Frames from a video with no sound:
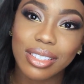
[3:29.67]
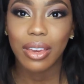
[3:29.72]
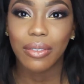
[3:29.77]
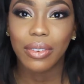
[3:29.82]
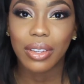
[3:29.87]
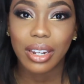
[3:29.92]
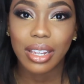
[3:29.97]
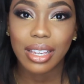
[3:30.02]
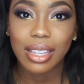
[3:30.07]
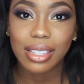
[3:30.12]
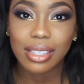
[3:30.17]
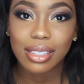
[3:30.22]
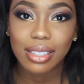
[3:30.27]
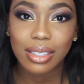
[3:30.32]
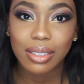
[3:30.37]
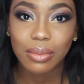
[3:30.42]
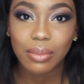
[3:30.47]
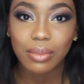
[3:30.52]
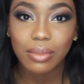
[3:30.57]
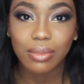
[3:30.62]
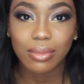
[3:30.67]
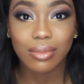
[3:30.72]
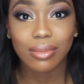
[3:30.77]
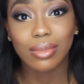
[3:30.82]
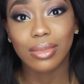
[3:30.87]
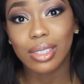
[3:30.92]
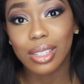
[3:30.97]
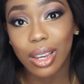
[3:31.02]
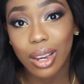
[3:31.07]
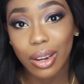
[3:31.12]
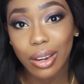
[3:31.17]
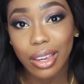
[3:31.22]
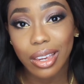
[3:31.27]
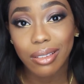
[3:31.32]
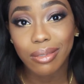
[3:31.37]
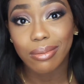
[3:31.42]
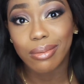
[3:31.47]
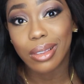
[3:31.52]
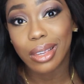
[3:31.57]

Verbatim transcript: If it is, sorry.